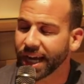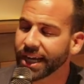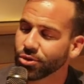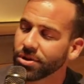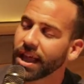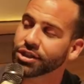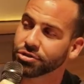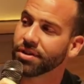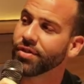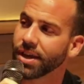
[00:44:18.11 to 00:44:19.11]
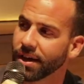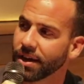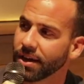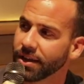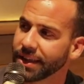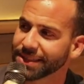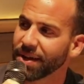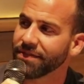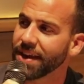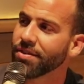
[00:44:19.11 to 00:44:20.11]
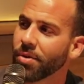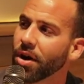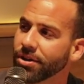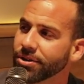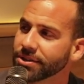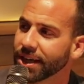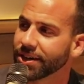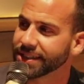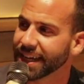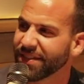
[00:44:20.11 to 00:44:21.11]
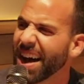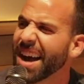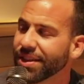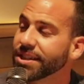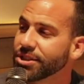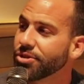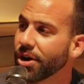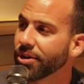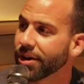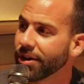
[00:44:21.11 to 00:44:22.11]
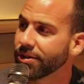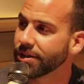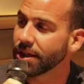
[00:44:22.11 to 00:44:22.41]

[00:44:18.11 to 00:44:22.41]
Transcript: I do a lot of trivia. That's my favorite part of the newsletter, is like five things you don't know.